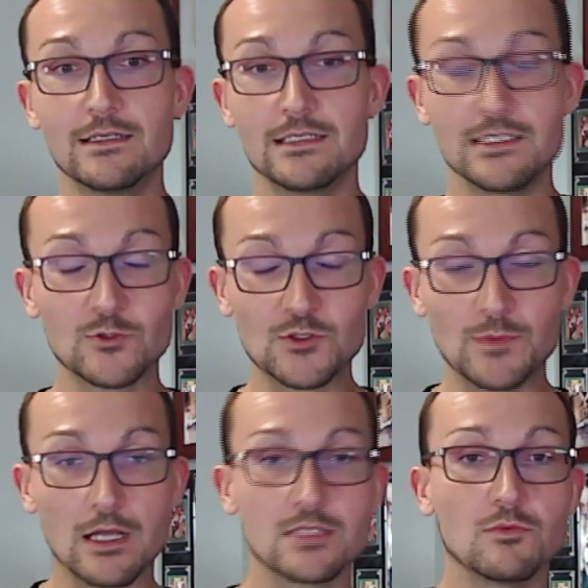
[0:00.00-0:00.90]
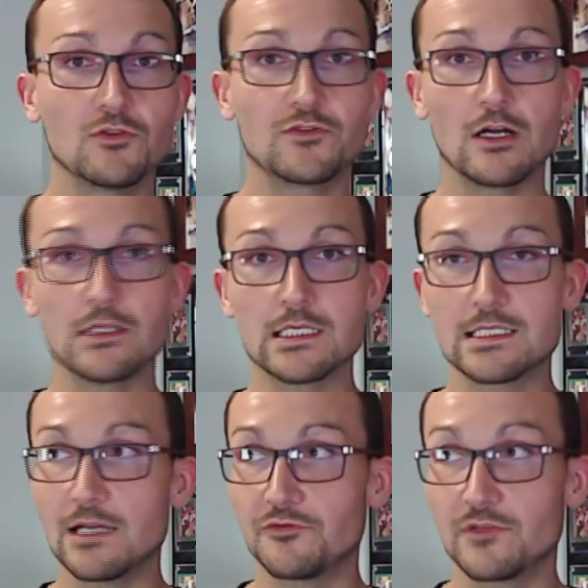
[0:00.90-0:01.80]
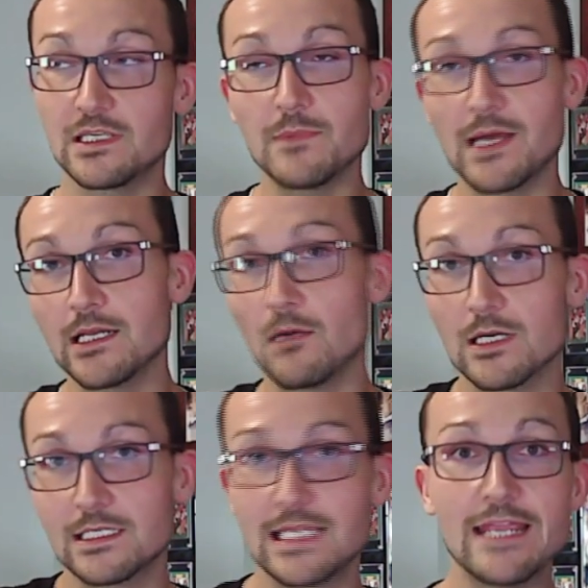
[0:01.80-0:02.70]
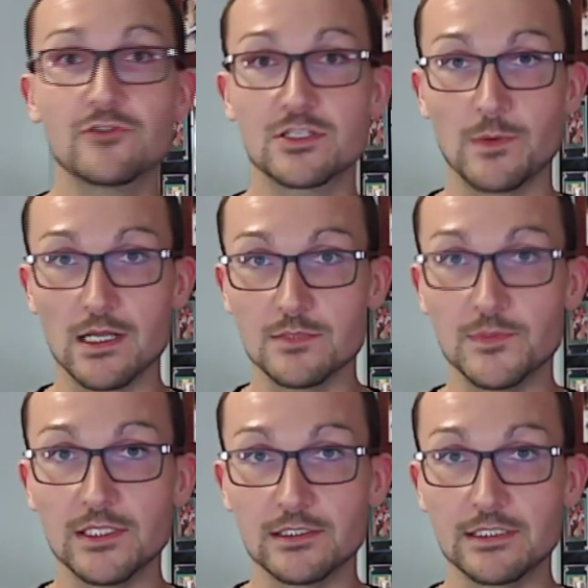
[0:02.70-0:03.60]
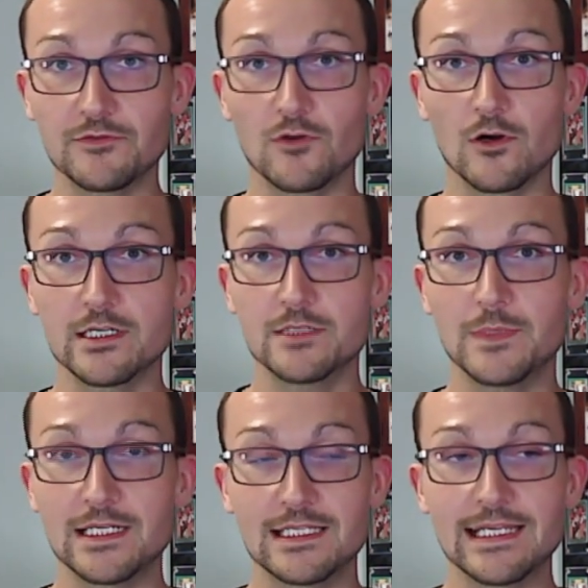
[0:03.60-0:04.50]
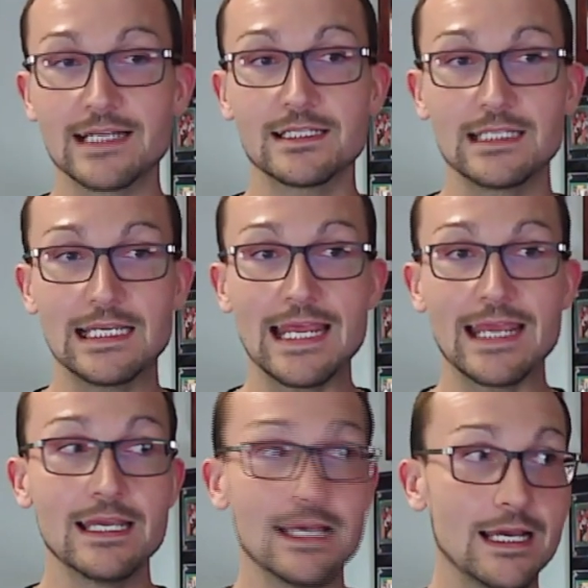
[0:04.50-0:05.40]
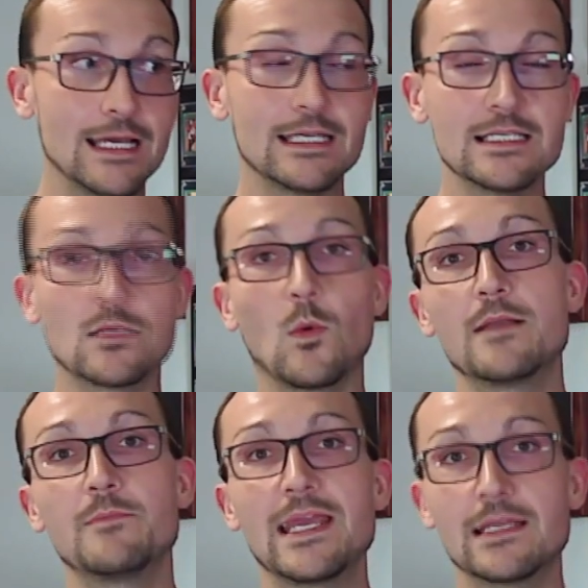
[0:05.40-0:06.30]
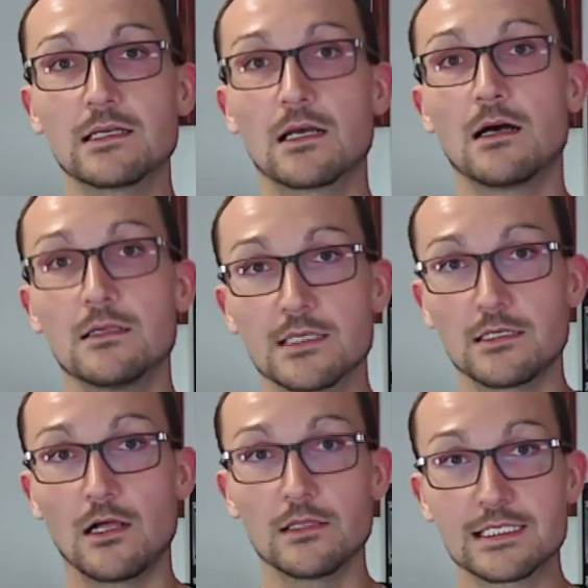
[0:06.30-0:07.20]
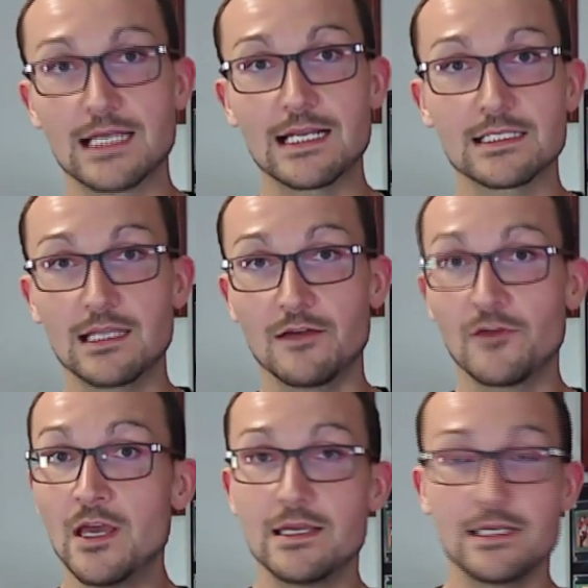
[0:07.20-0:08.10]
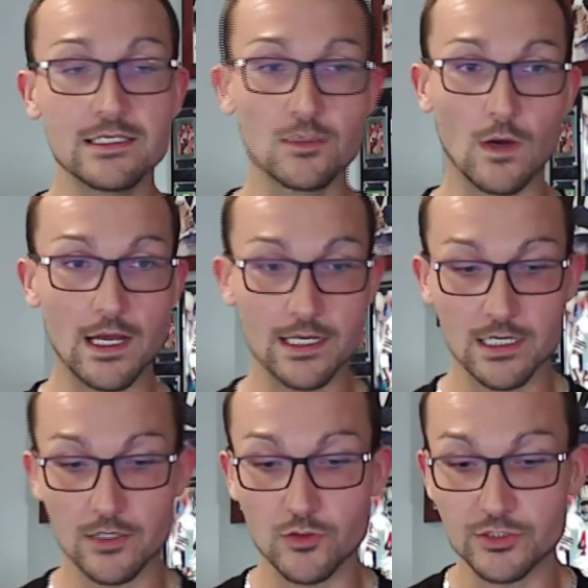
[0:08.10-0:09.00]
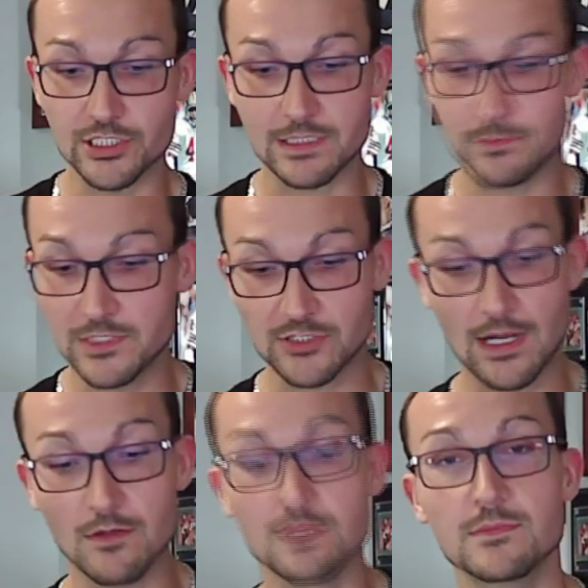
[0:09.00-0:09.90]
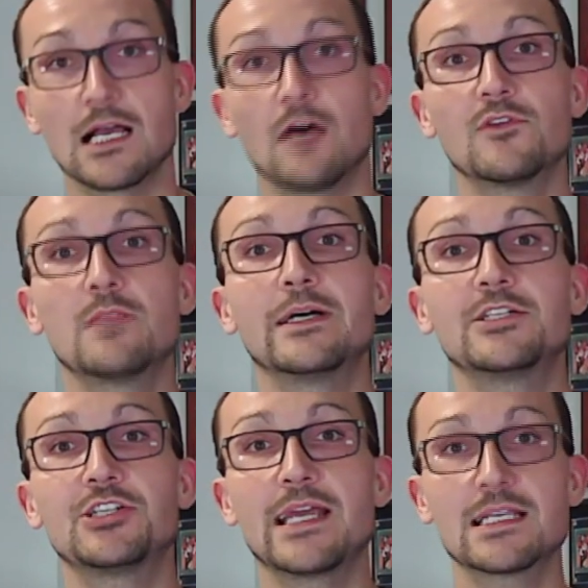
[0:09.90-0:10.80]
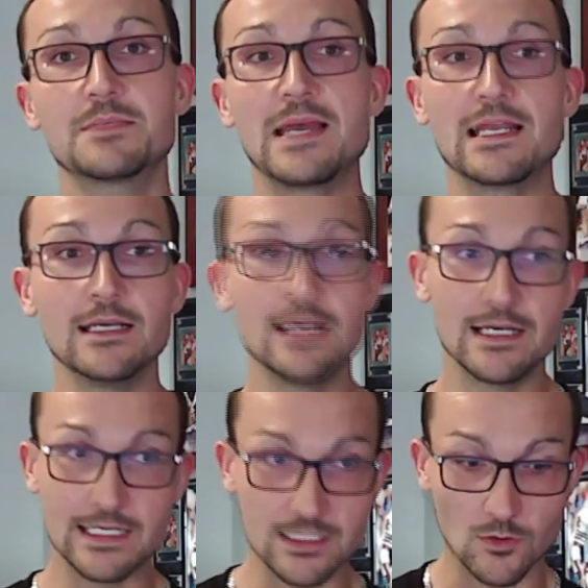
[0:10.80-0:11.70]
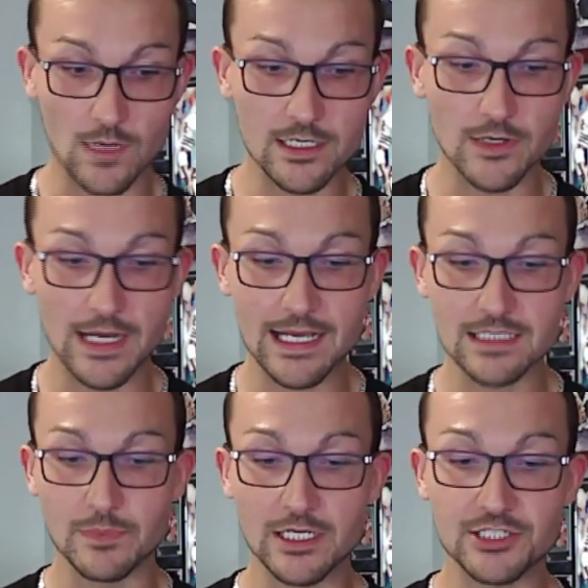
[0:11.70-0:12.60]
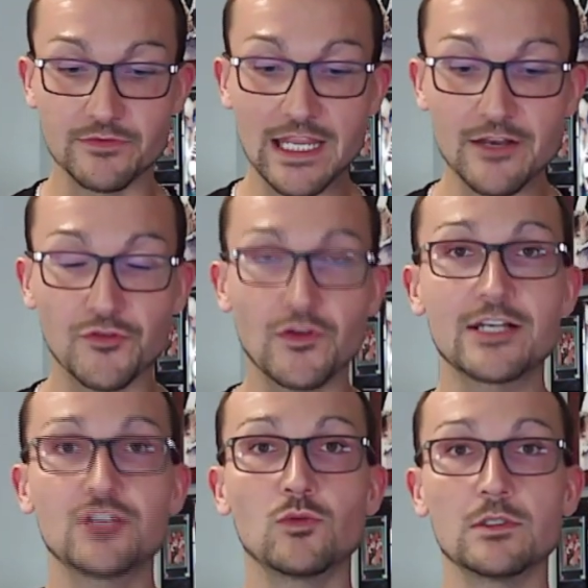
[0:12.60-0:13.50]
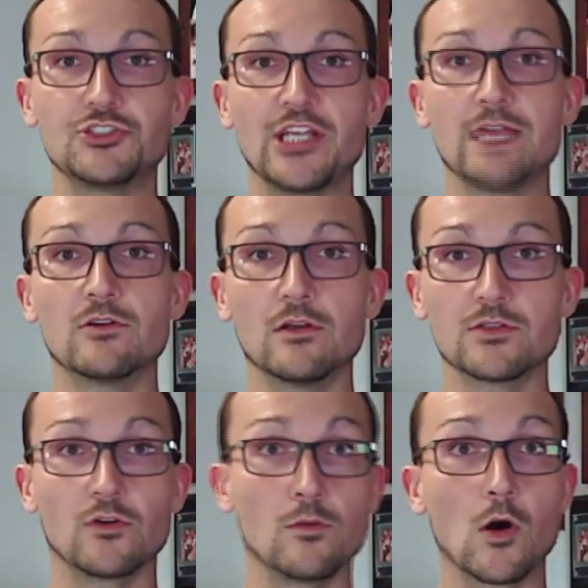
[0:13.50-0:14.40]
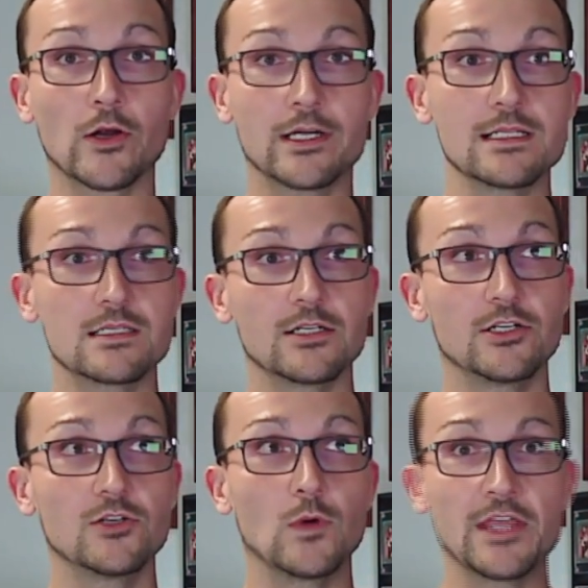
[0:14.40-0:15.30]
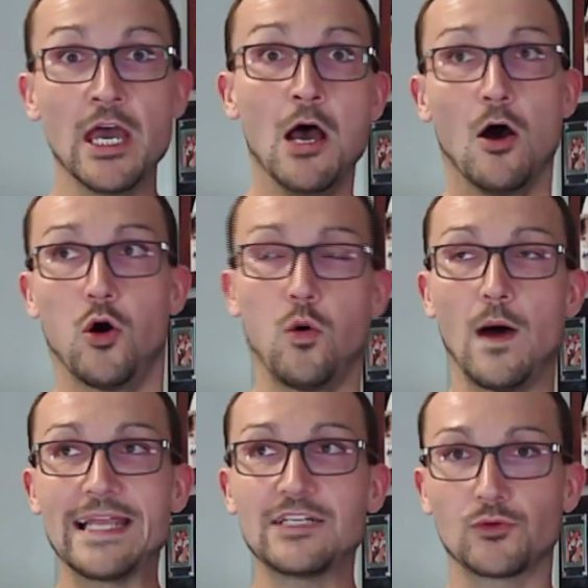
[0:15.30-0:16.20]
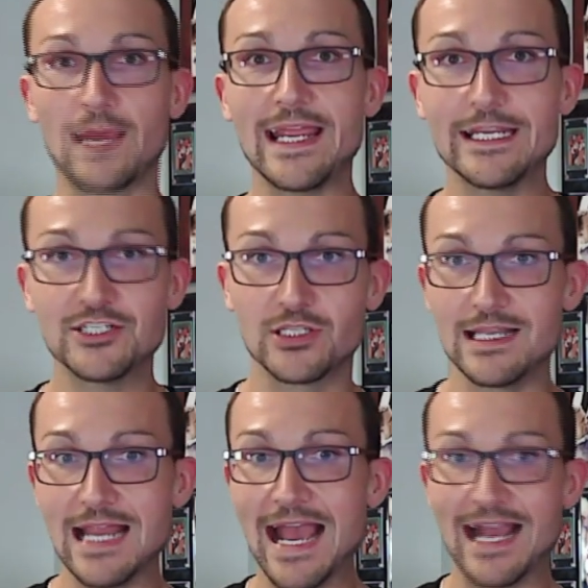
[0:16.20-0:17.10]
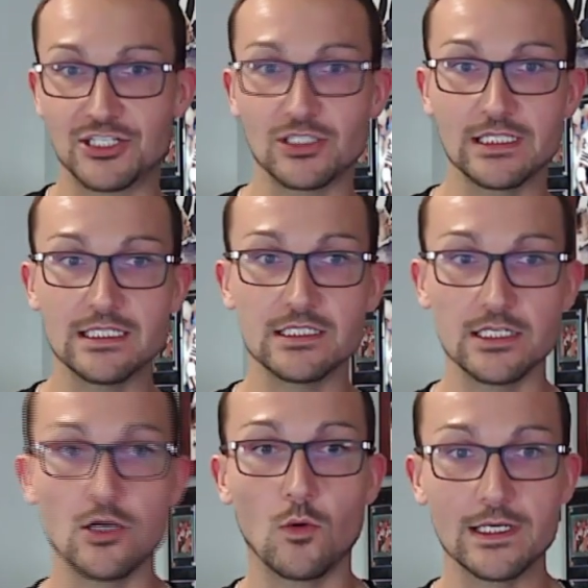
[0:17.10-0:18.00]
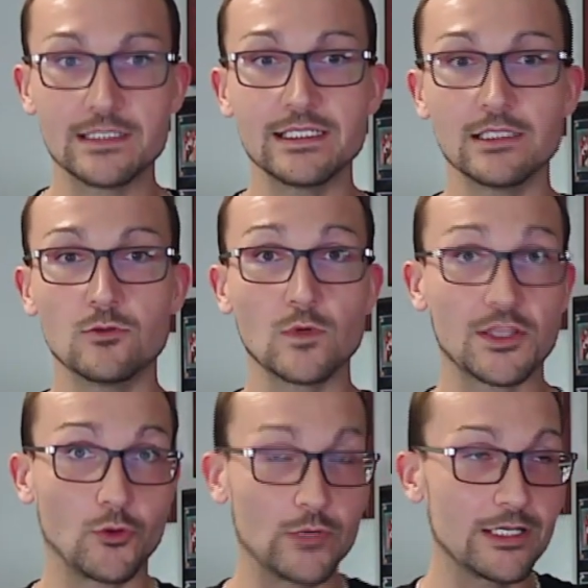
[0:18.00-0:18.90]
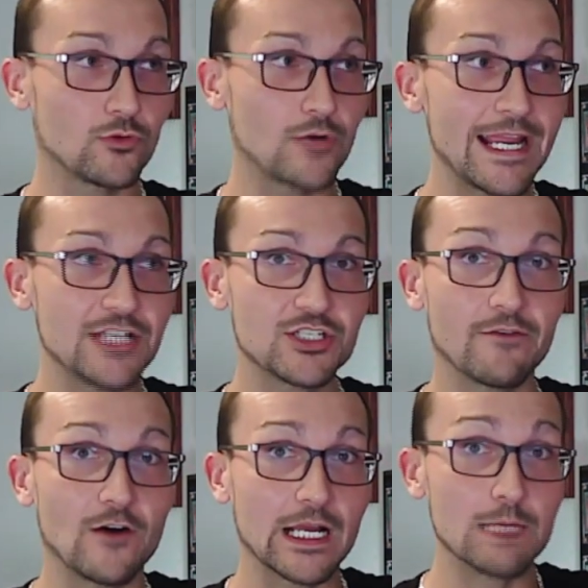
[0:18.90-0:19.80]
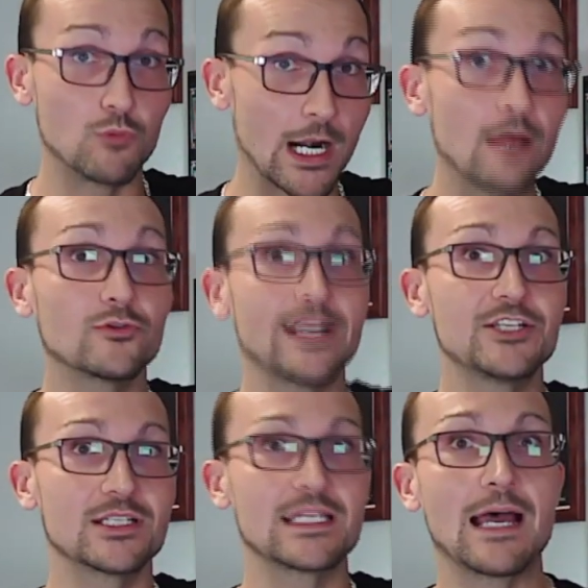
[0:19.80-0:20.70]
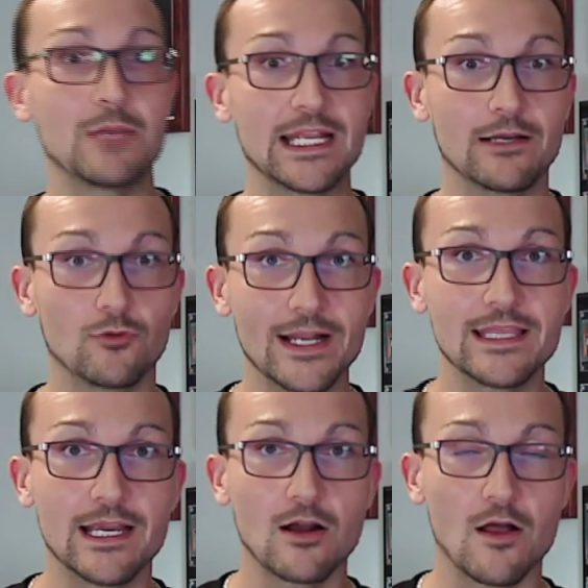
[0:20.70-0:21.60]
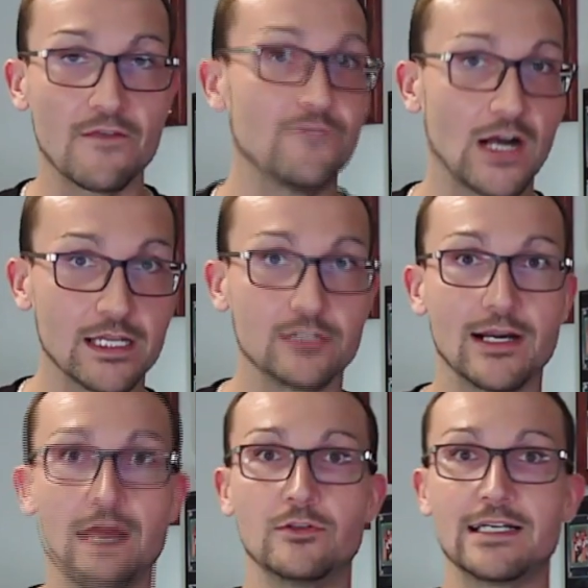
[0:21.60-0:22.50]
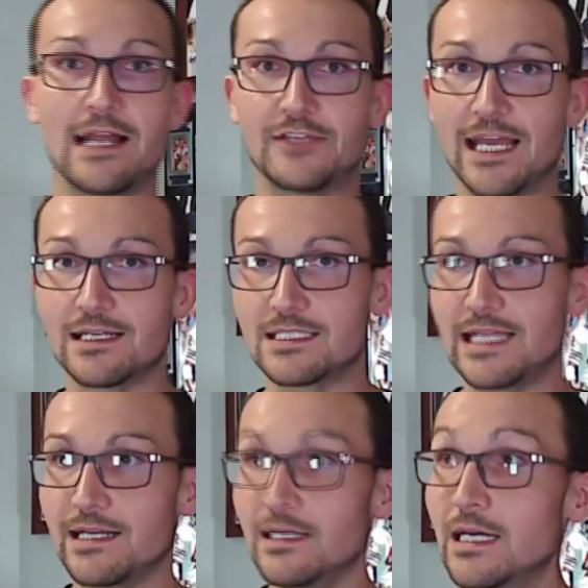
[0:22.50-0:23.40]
He's responsible for all this stuff. He might not want to take responsibility for it, but at the end of the day, he's the one making the calls on all this kind of stuff. He's the one who just surrounds himself with a bunch of yes men. He's the one who has a bunch of ineffectual generals who are more concerned with white rage than actually, you know what, dealing with the real rage, the fucking brown rage that's happening right there on the fucking ground in Afghanistan.